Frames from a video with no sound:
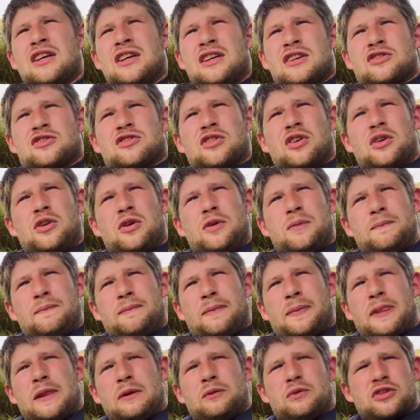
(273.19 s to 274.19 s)
So
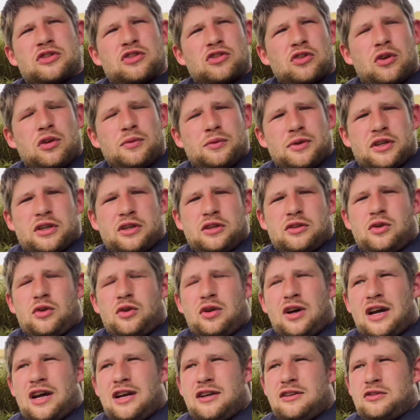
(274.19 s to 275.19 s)
with Storm it can
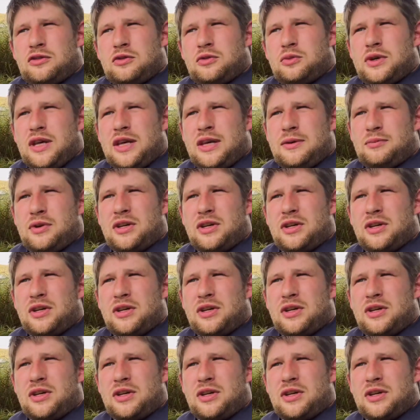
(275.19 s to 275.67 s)
go either way,